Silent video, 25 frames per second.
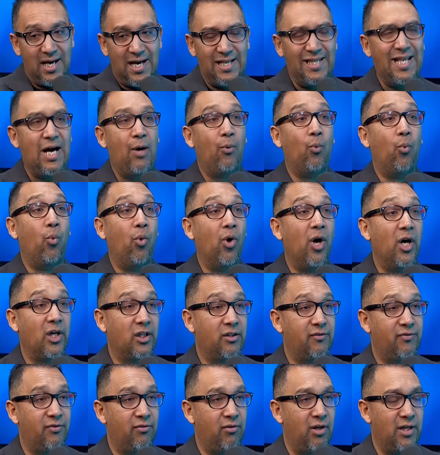and that
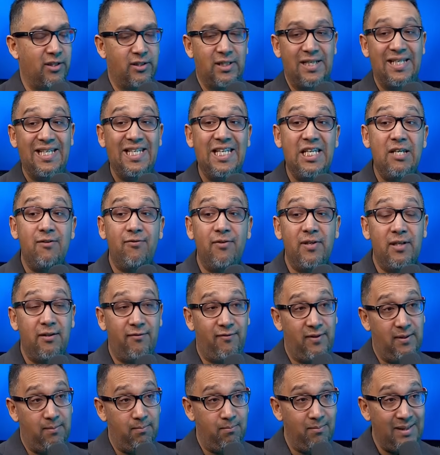works for us, even
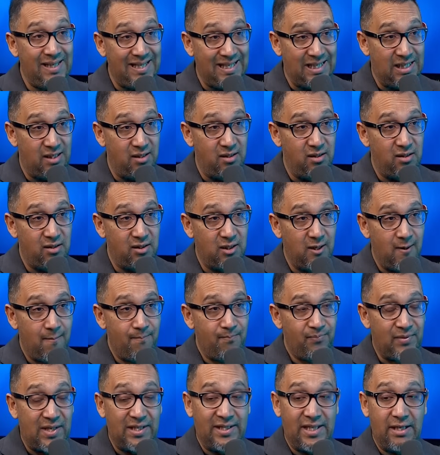if it means
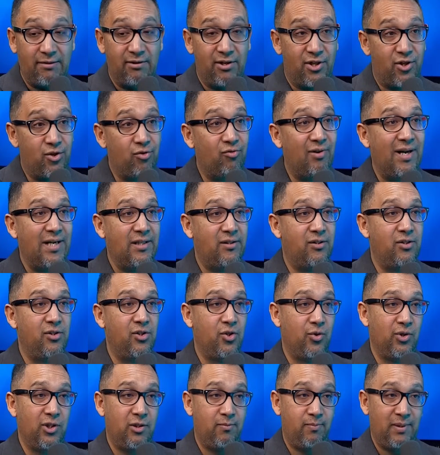that they're a threat to
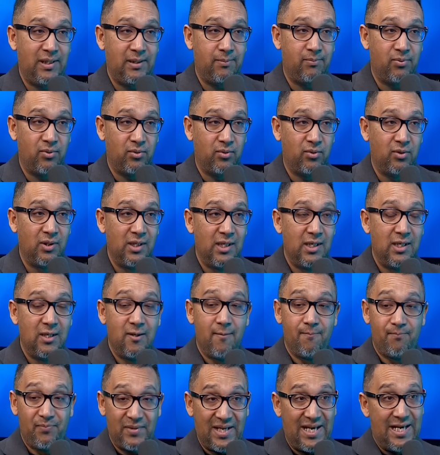Jewish people
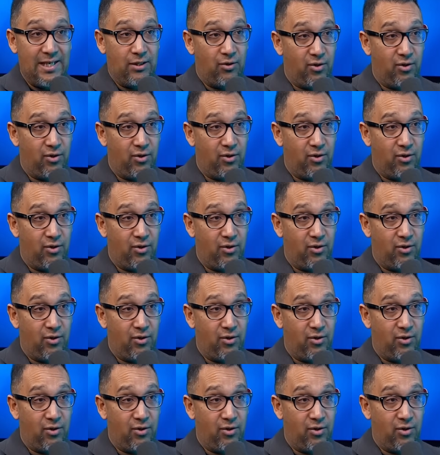in